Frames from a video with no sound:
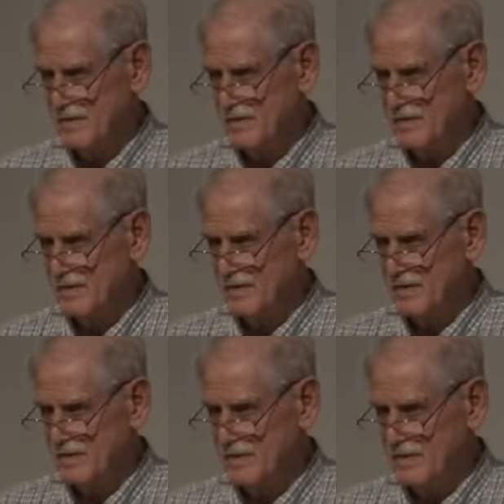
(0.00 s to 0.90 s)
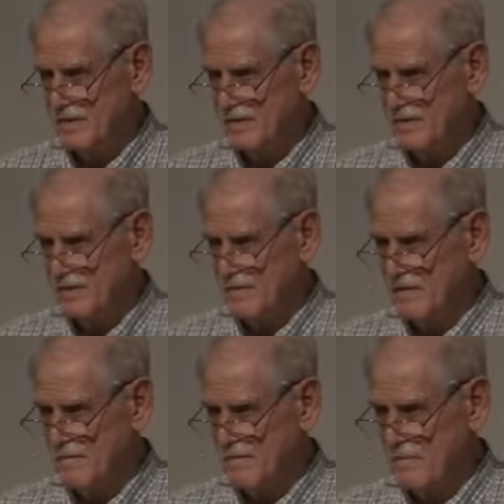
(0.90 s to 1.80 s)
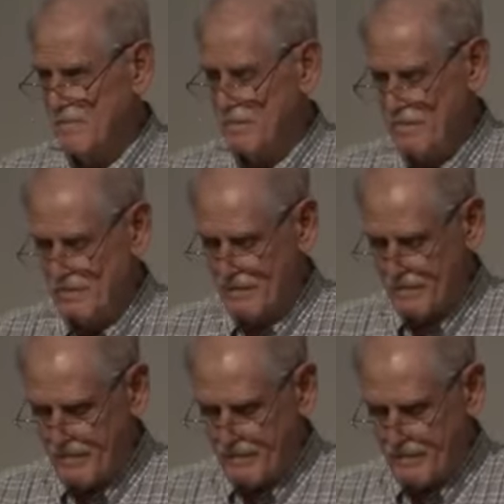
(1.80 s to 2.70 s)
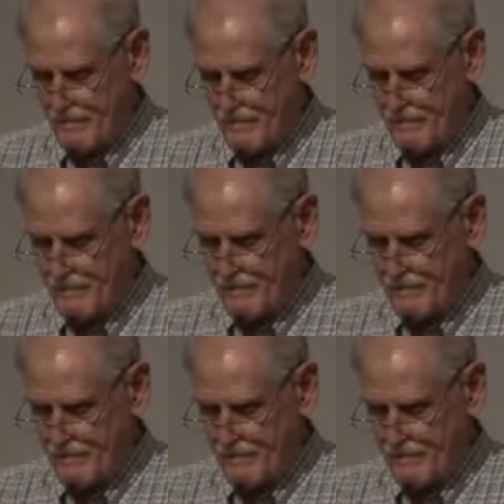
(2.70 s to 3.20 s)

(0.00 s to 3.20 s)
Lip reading: No one is speaking in this clip.